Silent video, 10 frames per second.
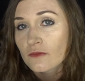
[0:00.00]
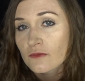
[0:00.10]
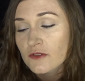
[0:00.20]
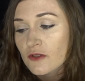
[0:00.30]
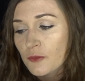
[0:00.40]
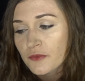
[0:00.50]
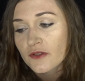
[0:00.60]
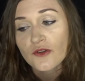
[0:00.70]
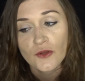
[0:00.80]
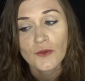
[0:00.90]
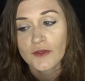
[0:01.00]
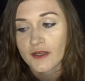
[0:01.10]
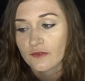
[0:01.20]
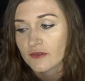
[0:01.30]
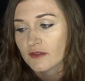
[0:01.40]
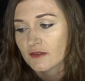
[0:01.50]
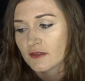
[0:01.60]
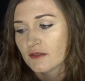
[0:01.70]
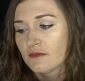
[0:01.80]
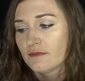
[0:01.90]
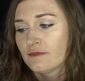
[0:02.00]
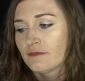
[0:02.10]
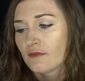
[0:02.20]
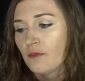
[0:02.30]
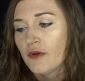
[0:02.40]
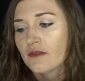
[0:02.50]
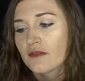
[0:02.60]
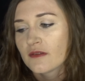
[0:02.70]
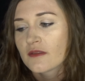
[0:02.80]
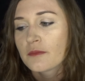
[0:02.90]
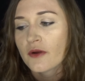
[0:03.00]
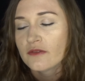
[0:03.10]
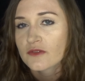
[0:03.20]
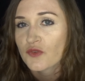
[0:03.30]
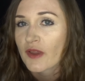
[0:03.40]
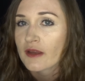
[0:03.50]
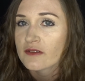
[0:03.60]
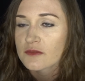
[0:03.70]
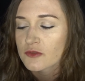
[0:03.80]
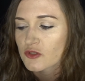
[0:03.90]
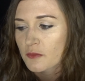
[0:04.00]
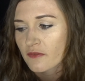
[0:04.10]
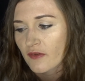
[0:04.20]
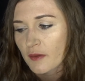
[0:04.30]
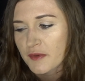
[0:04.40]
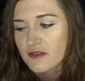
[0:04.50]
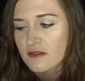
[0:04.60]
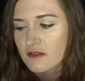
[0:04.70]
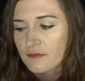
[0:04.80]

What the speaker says: sculpted two Davids, but the bronze figure is much more famous.